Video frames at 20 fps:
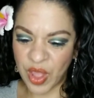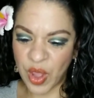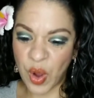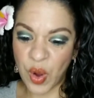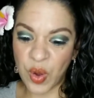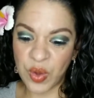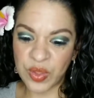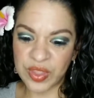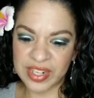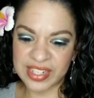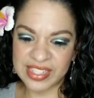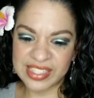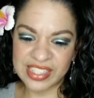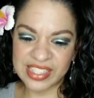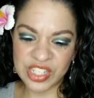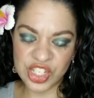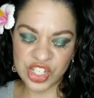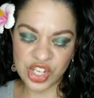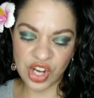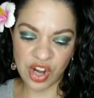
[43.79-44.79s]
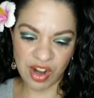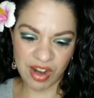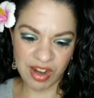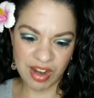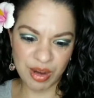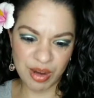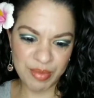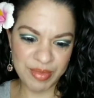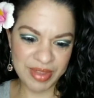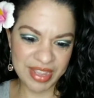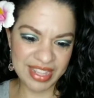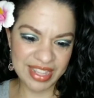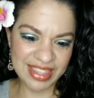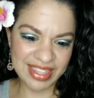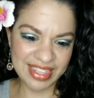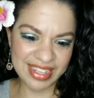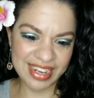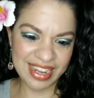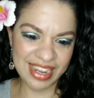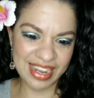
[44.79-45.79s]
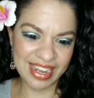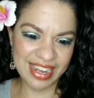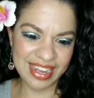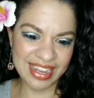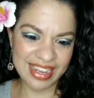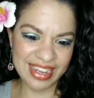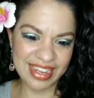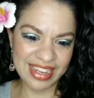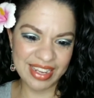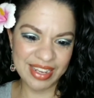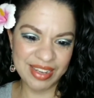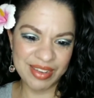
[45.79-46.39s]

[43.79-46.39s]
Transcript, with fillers: Oh, there's the charm that I